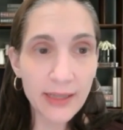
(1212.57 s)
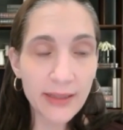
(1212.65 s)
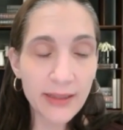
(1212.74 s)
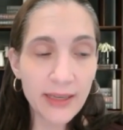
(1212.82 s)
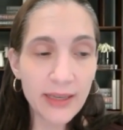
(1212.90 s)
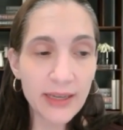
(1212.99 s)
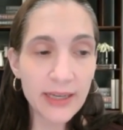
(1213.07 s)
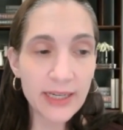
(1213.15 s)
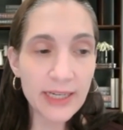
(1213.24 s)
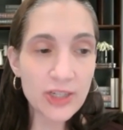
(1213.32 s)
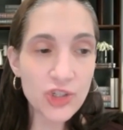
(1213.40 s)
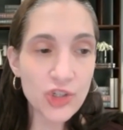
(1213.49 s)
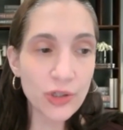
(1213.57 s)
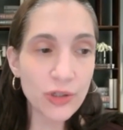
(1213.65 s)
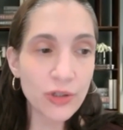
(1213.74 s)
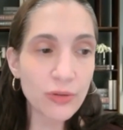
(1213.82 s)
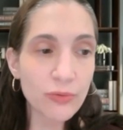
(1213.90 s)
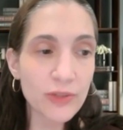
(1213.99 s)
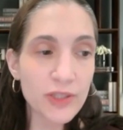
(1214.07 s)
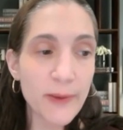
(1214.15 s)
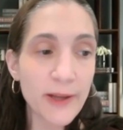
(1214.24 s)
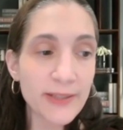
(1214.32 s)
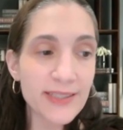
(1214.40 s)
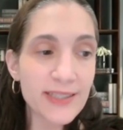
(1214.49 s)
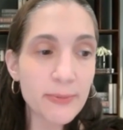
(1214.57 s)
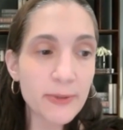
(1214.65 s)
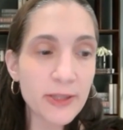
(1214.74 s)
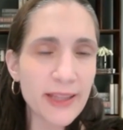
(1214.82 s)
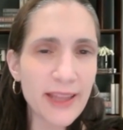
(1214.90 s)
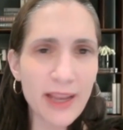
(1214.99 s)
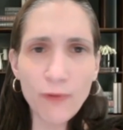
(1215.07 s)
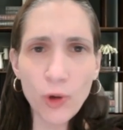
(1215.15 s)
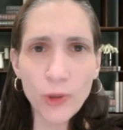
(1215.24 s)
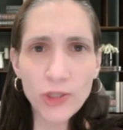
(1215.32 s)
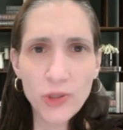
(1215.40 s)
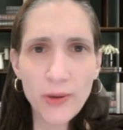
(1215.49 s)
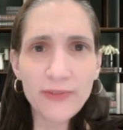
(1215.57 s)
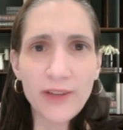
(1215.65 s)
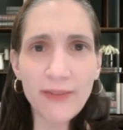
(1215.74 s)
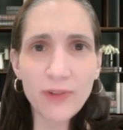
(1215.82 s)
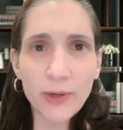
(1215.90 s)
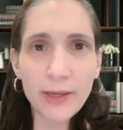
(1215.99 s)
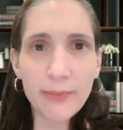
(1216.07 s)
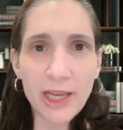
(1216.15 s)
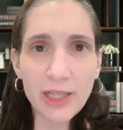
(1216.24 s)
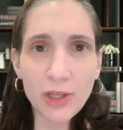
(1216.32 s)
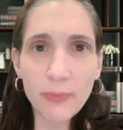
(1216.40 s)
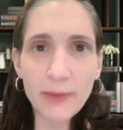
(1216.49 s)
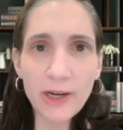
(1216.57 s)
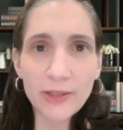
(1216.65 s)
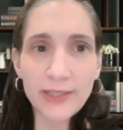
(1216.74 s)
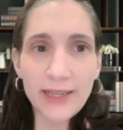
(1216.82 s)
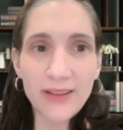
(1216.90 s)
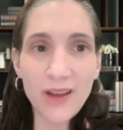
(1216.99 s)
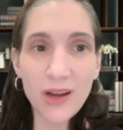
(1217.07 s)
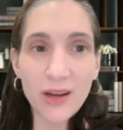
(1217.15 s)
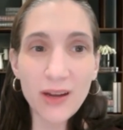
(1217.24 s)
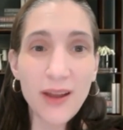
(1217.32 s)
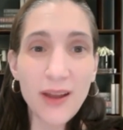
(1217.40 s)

The initial response is typically like, of course you have to have your email open all day long.